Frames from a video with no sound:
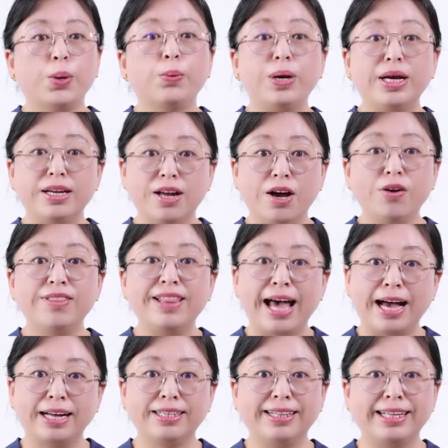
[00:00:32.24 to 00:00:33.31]
We know
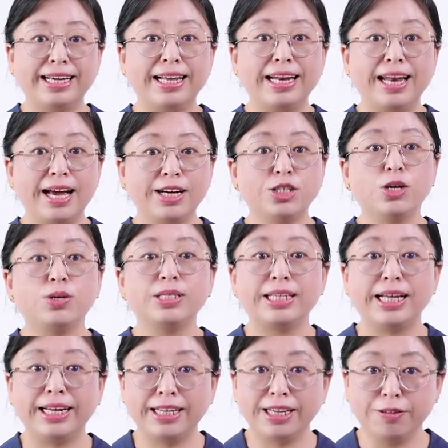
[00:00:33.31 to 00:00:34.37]
that the
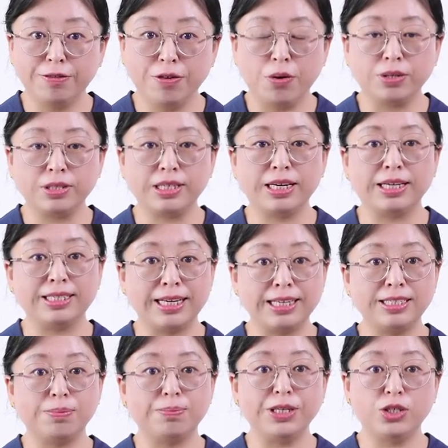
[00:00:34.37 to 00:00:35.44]
electrostatic force
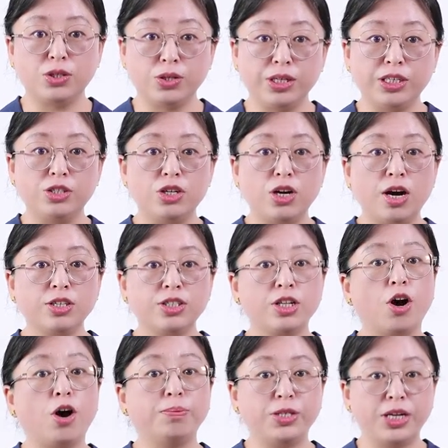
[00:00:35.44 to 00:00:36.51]
exists between charged
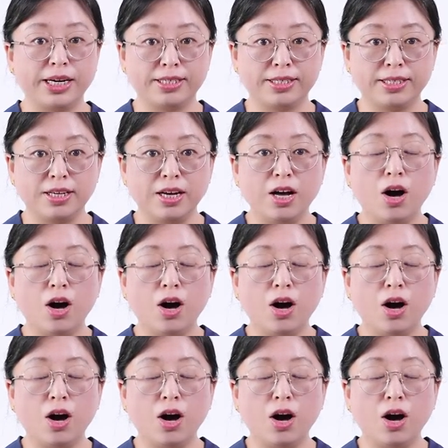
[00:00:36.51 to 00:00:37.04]
objects